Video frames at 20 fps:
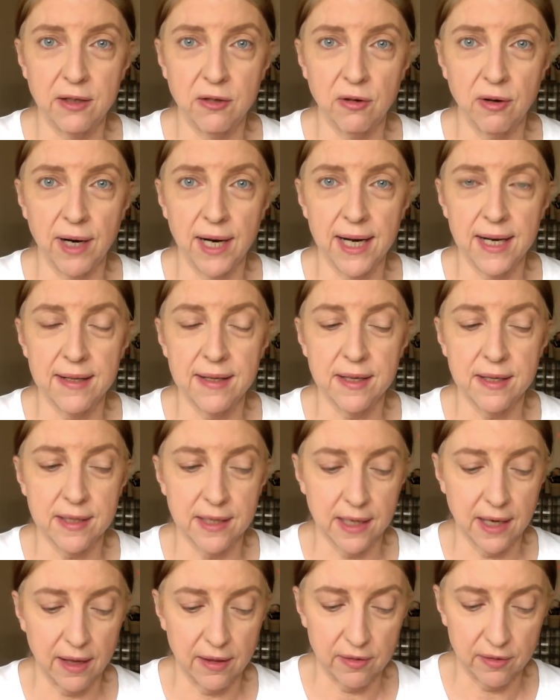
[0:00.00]
Craze is
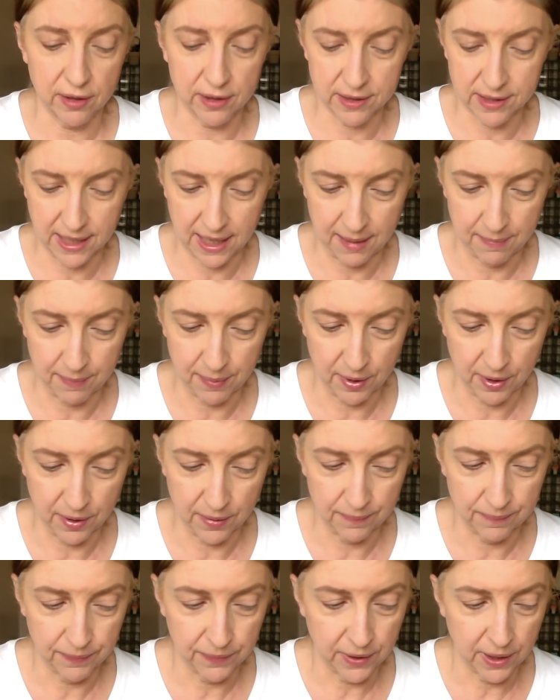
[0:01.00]
another
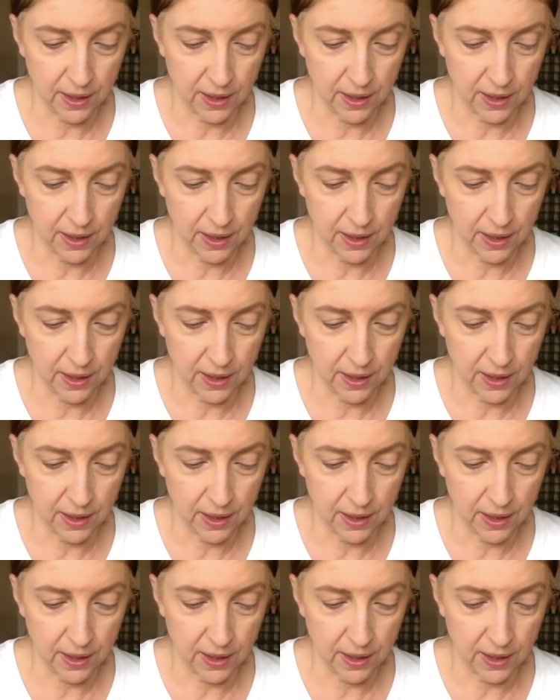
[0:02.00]
example.